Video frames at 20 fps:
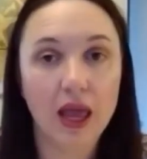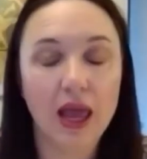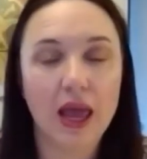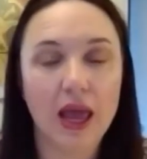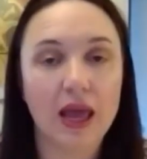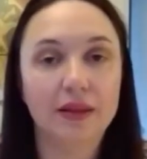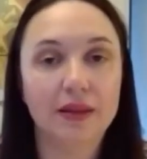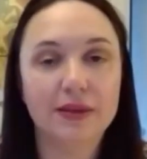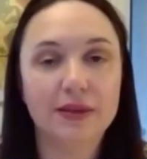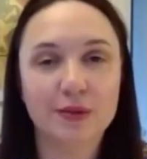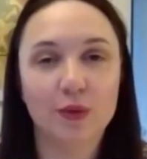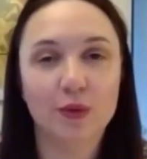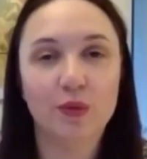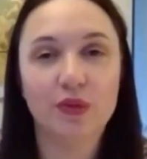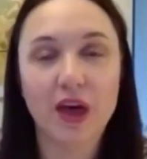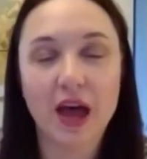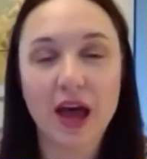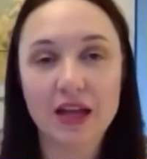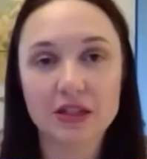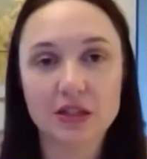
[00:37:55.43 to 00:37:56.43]
And so
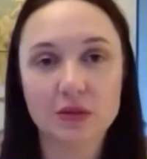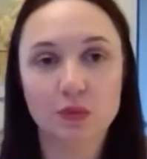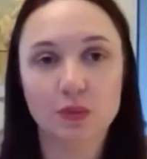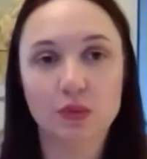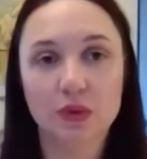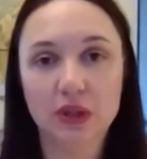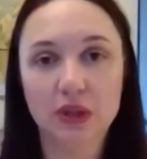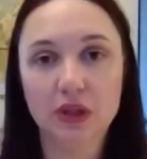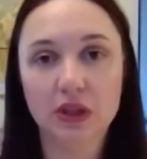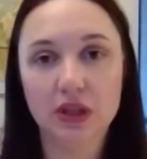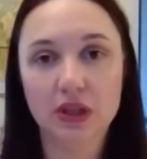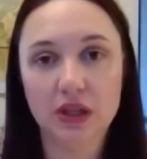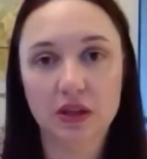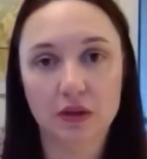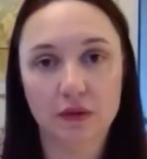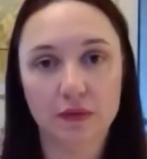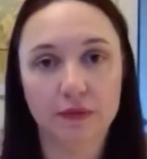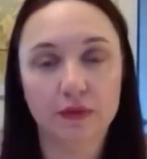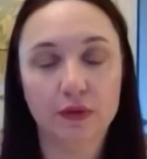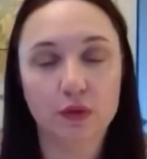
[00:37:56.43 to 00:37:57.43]
that's really
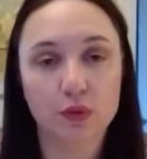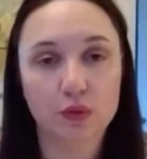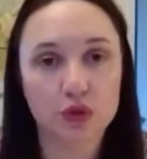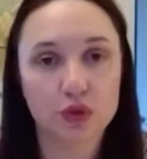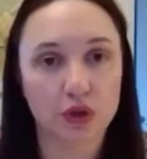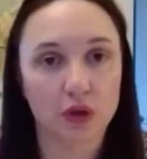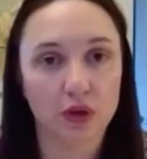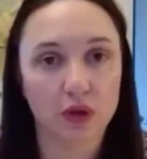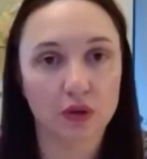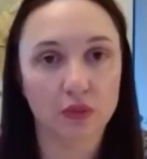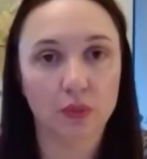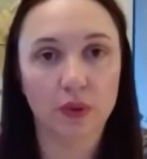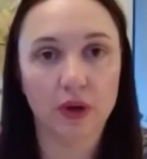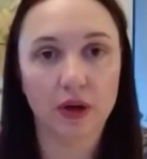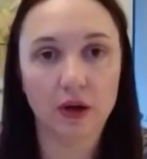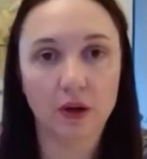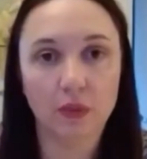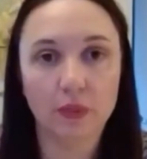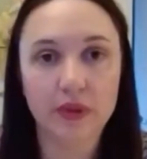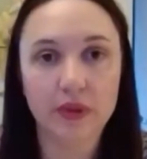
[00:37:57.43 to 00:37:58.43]
the future,
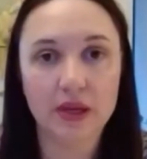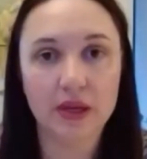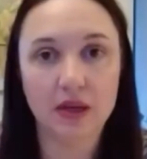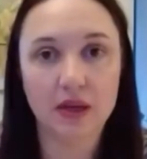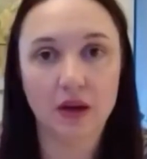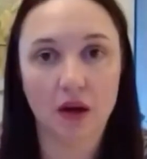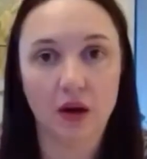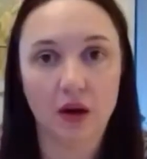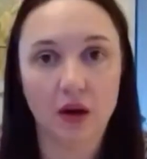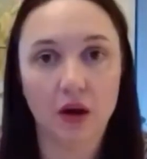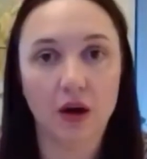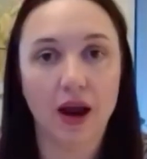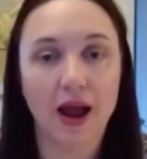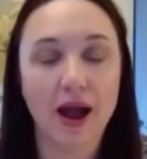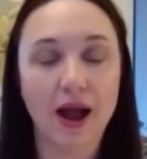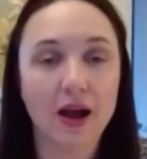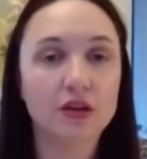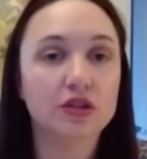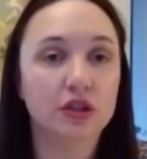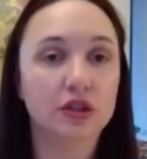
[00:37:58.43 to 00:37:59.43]
where we are
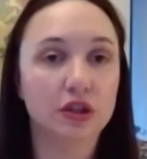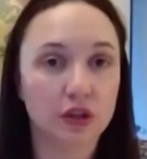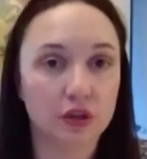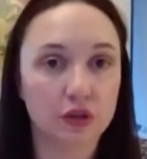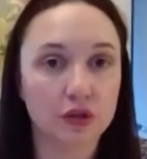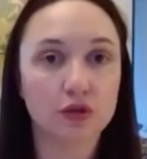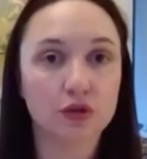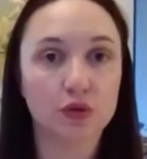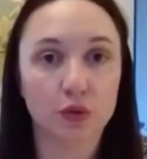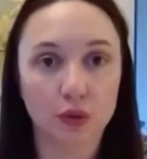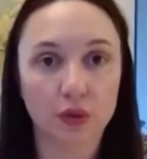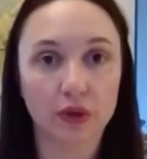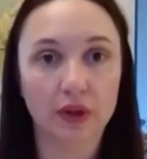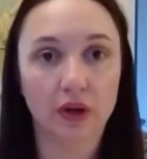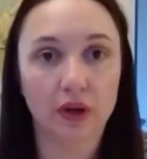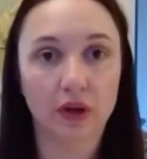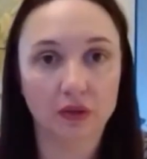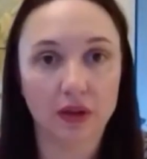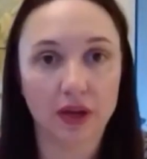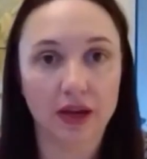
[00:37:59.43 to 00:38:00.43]
actually controlling
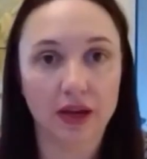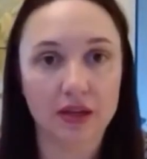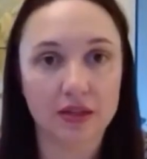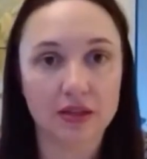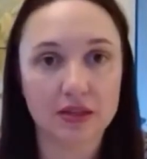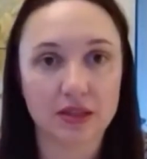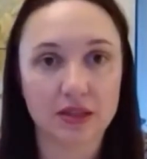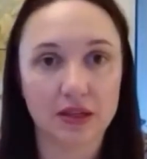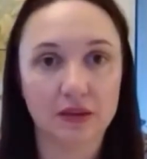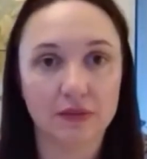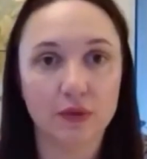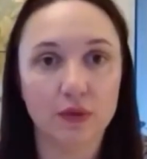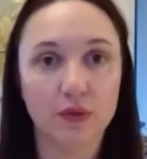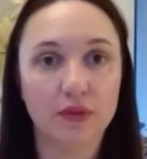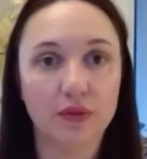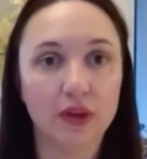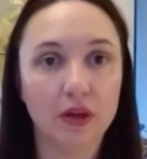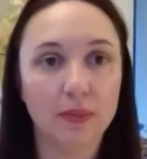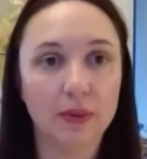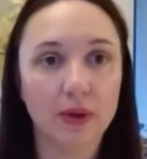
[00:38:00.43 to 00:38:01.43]
our lights. And if you
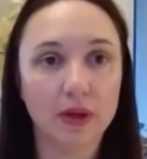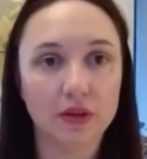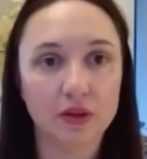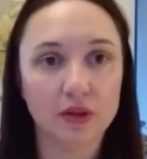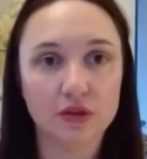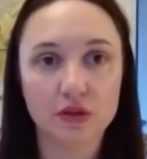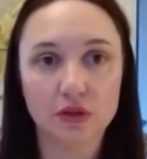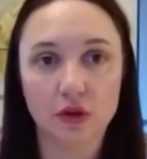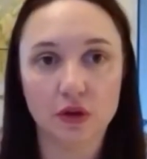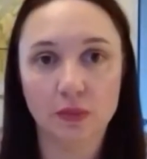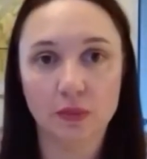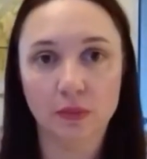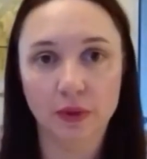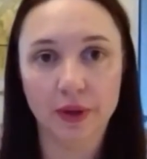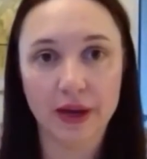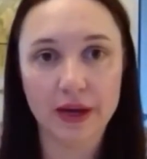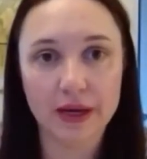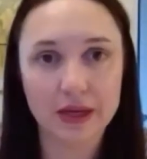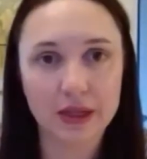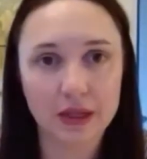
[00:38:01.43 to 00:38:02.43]
think about the term
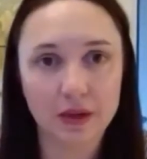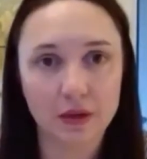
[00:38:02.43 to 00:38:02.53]
lighting